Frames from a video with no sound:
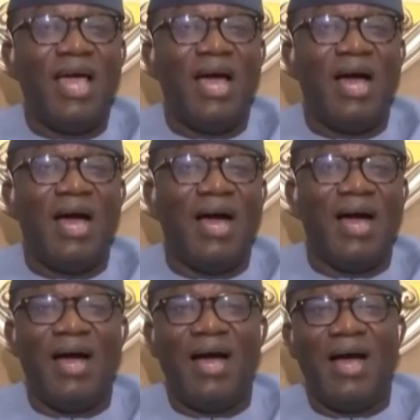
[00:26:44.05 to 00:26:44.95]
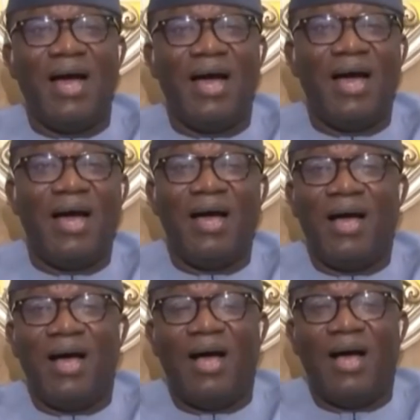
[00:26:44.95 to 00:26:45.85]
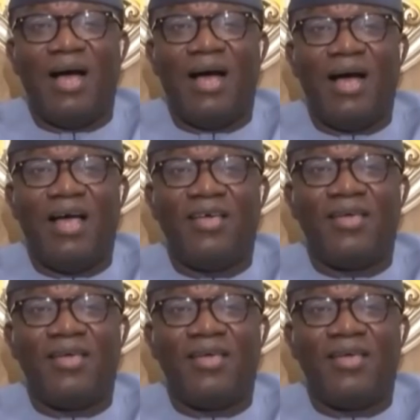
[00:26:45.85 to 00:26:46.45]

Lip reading: a